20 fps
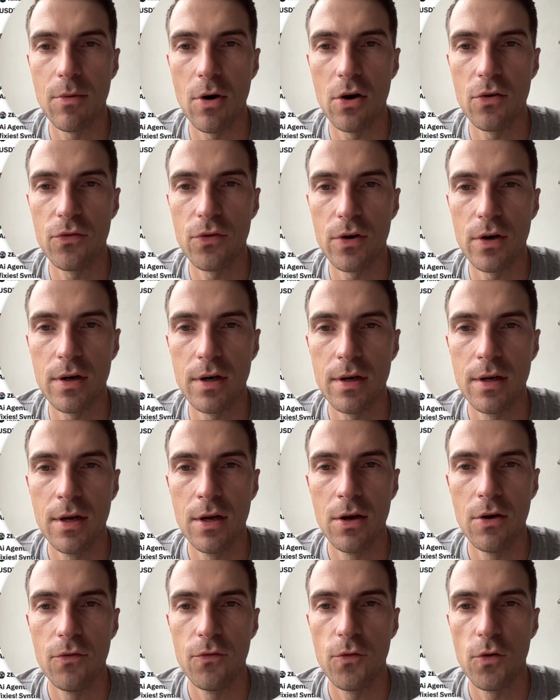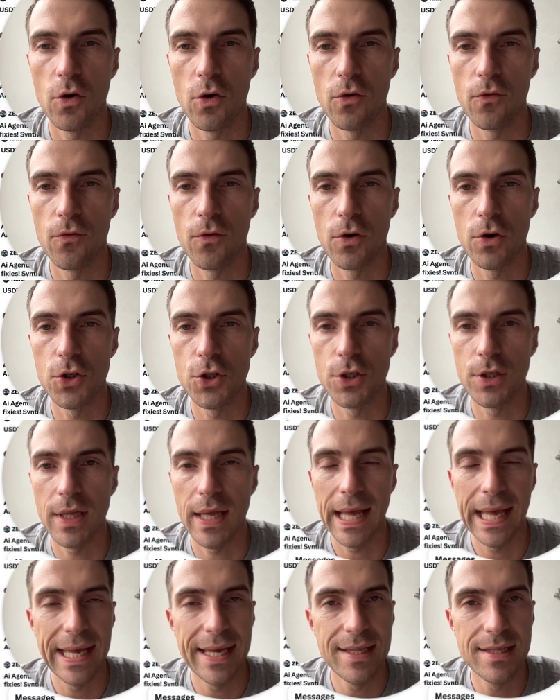offer for version
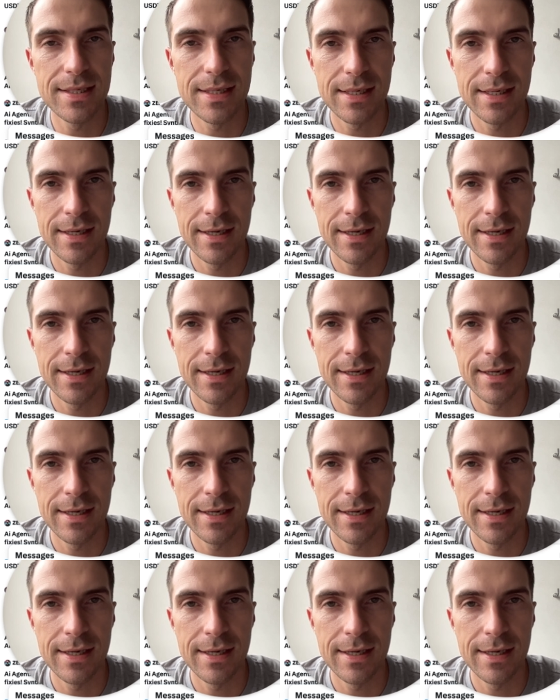8